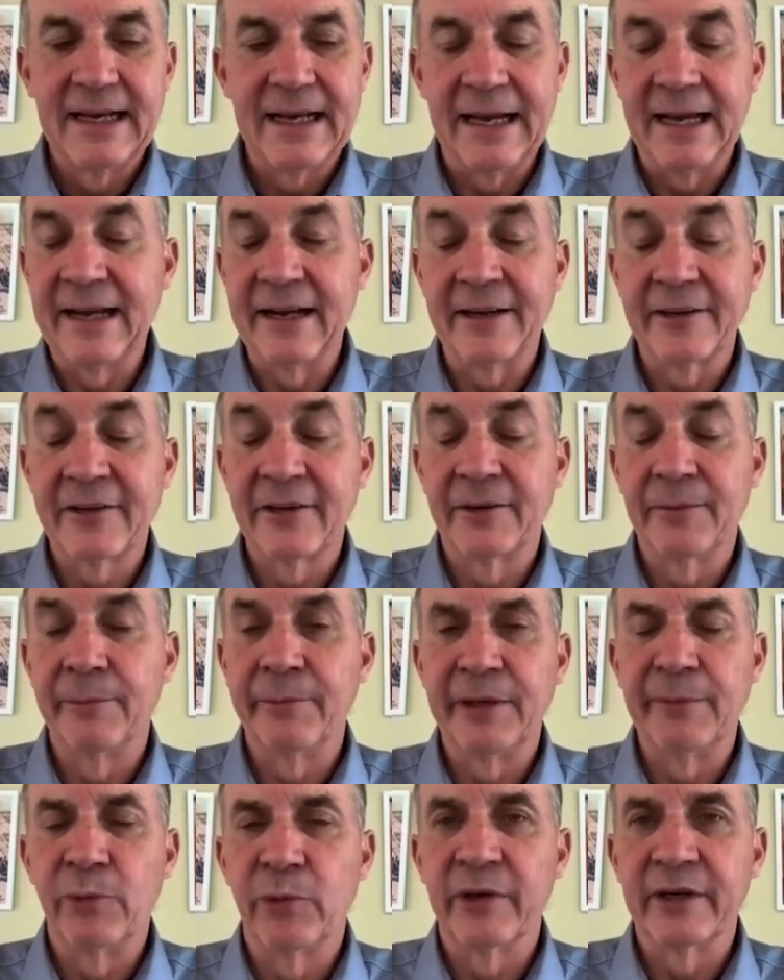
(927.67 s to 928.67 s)
And I couldn't
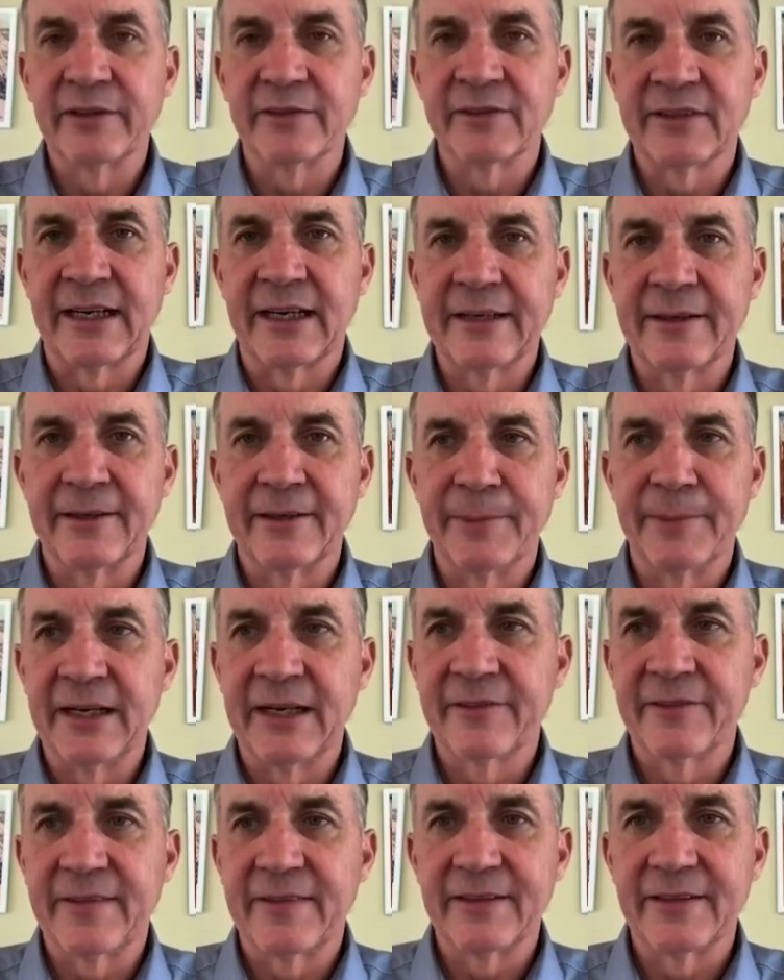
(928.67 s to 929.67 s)
be more excited
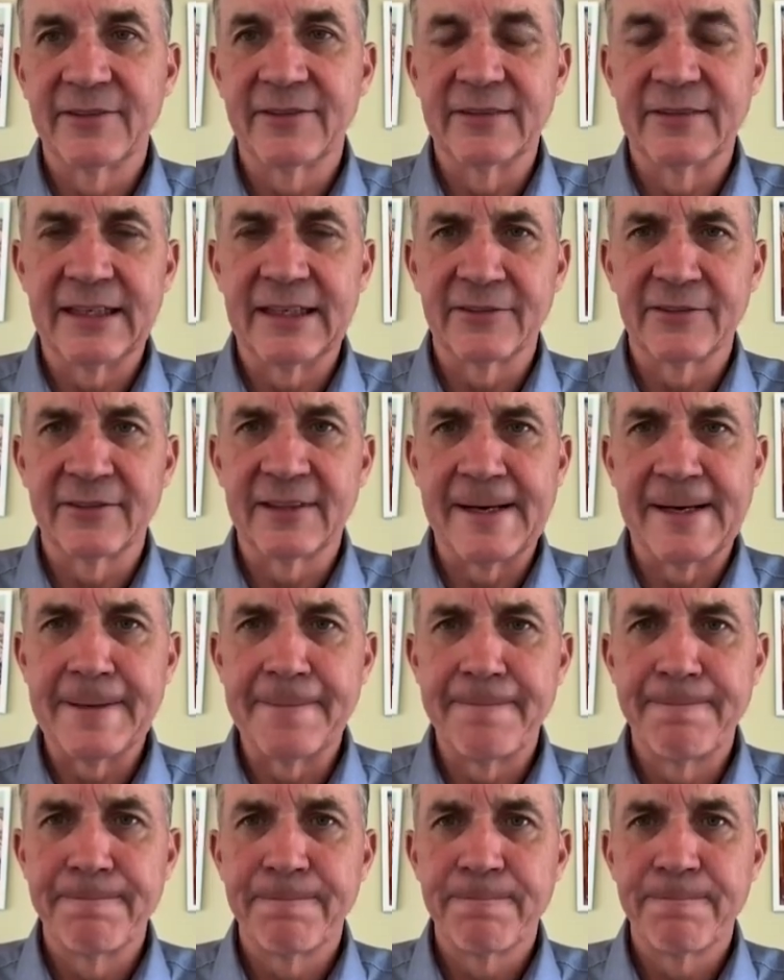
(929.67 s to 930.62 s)
about this. Next slide.